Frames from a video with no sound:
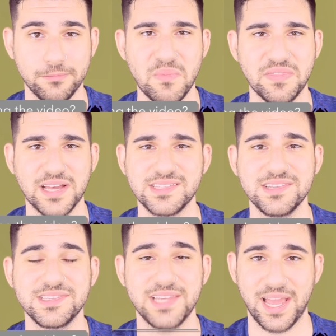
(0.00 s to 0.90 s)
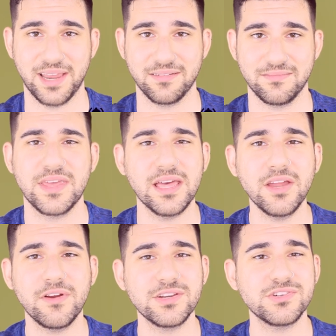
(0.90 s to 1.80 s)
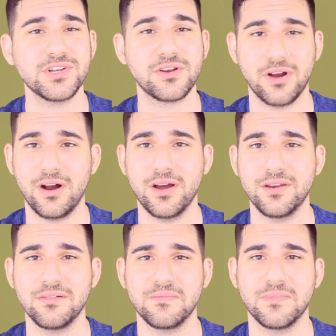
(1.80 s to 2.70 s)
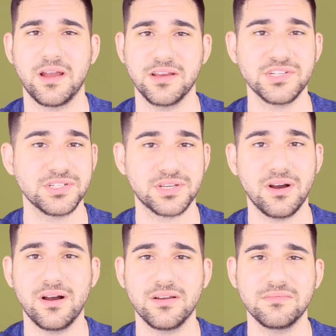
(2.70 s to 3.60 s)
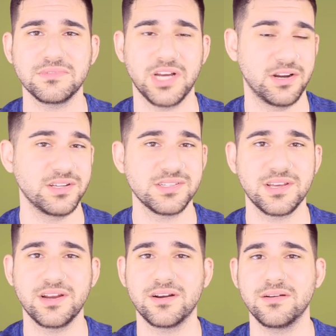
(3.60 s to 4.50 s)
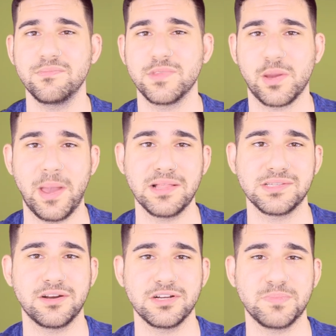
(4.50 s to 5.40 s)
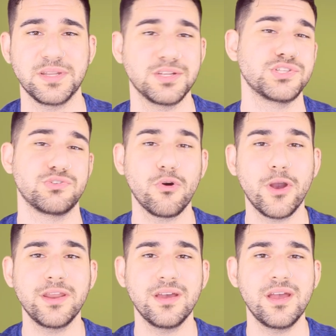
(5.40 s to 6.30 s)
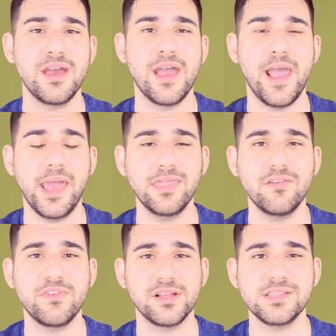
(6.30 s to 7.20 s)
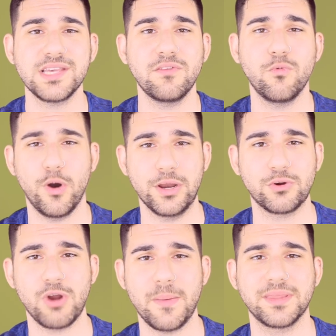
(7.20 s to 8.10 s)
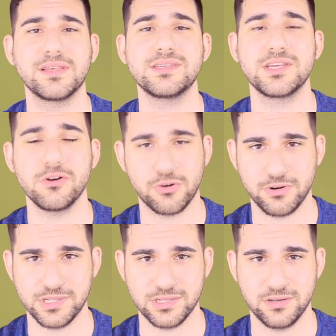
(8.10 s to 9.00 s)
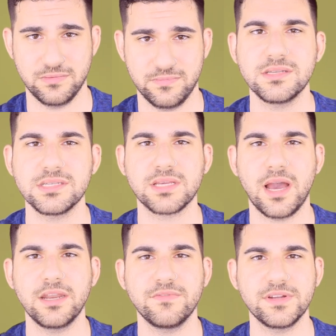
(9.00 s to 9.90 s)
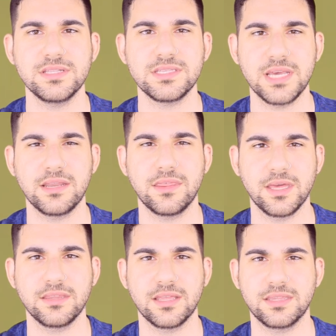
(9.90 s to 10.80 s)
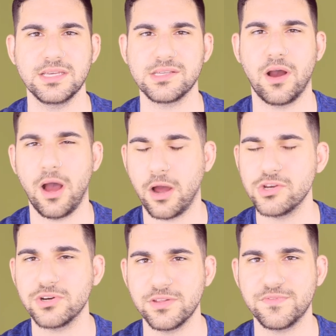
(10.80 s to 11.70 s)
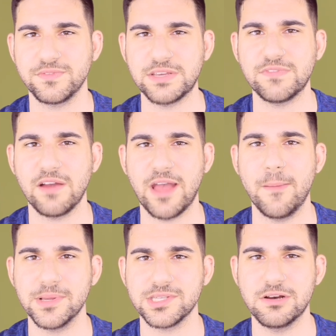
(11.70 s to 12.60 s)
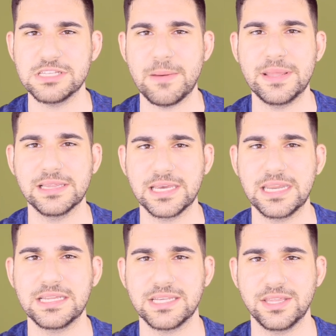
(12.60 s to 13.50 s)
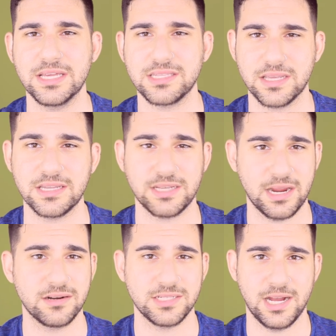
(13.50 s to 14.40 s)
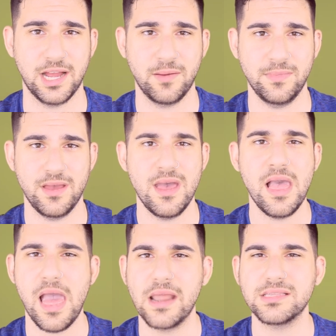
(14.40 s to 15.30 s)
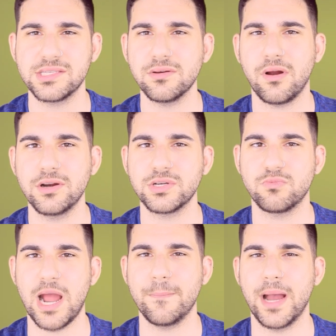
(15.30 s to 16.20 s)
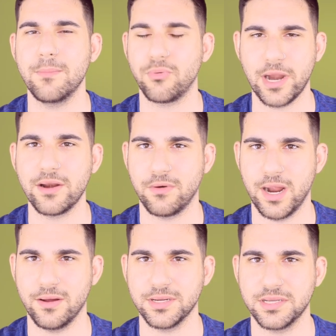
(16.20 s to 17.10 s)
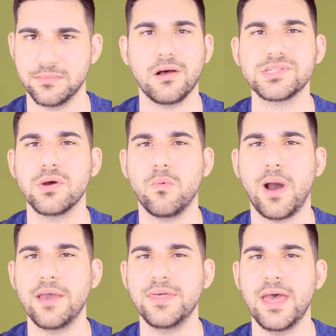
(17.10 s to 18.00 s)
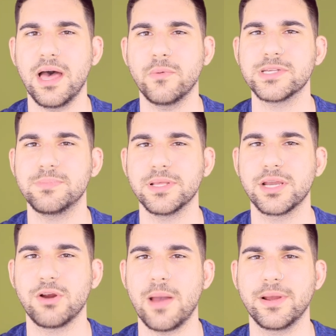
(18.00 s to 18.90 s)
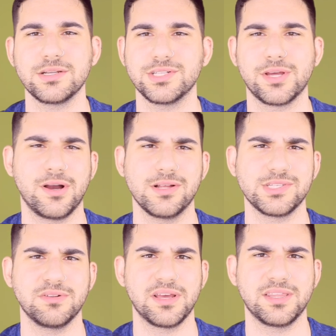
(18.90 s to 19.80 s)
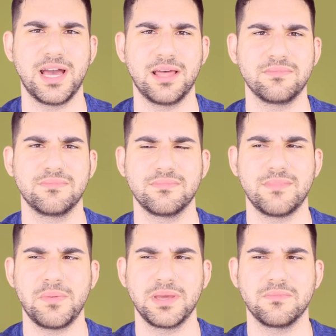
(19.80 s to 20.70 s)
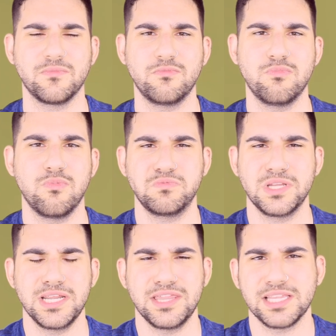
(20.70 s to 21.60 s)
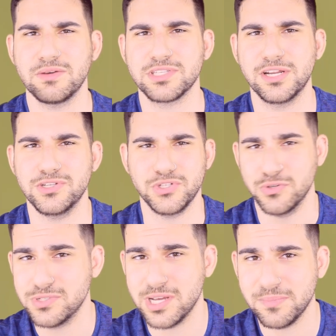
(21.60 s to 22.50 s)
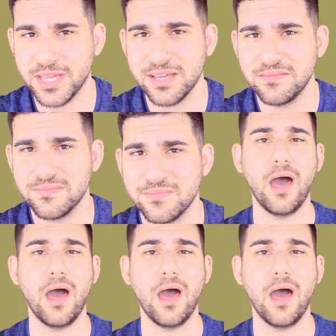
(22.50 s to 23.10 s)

I mean, that's insane. The Alien Rangers are gone, Aisha's gone, Tanya's here, the command center has been destroyed, and the villains have won grabbing the Zeo crystal. This is kind of an insane thing that these 155 episodes have been leading to this the entire time, and it's still hard to wrap my brain around. Also, why the hell was Billy grabbing onto the console like that? I mean, did he think that was gonna do something?